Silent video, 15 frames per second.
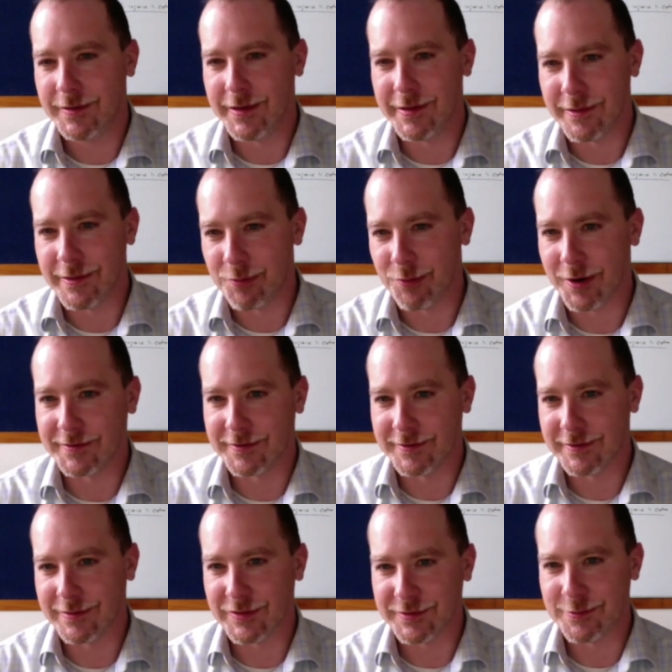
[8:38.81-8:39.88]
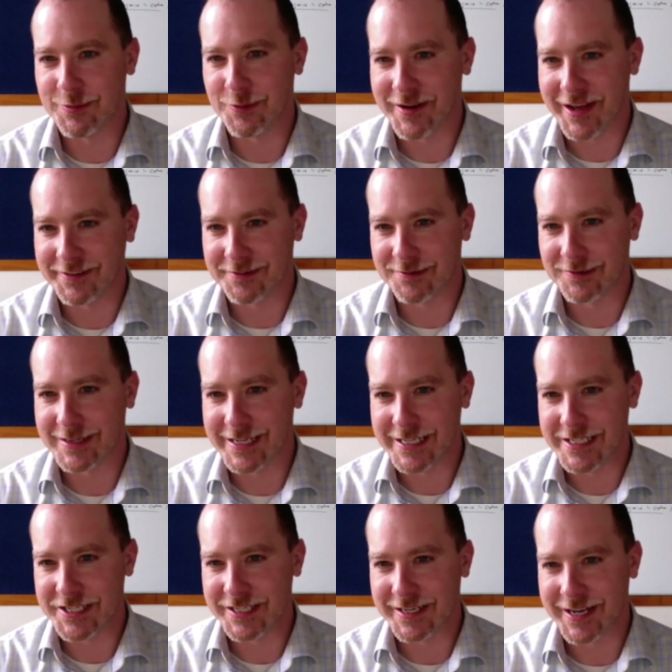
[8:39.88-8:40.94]
in the presence of a supernatural
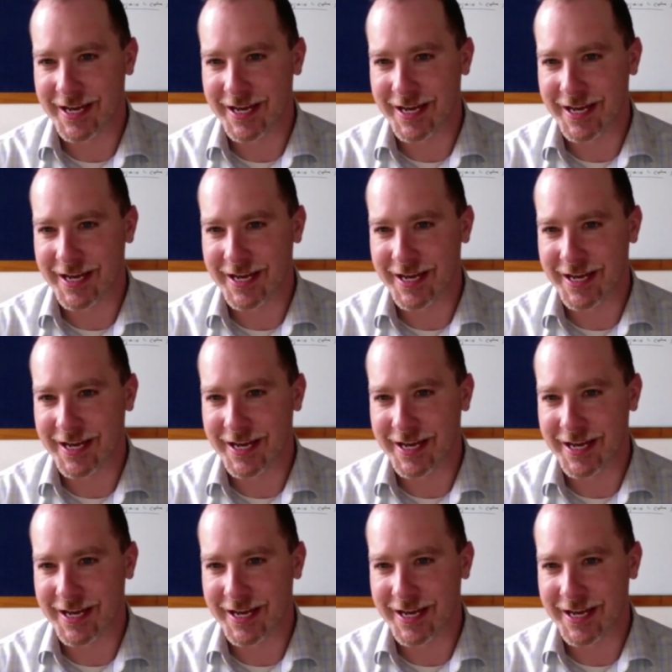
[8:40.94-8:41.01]
agent,